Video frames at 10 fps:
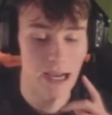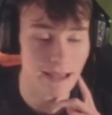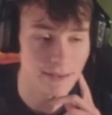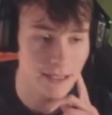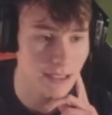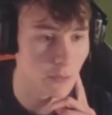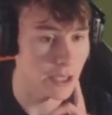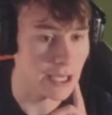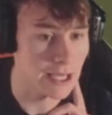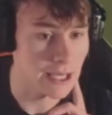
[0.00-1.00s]
I think
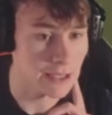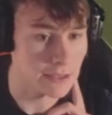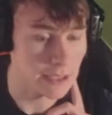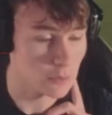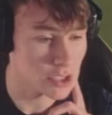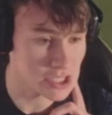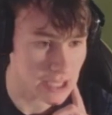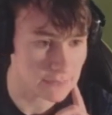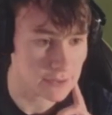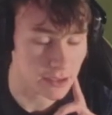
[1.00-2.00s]
the kid would have
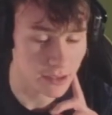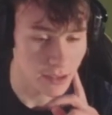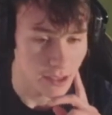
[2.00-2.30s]
saved it.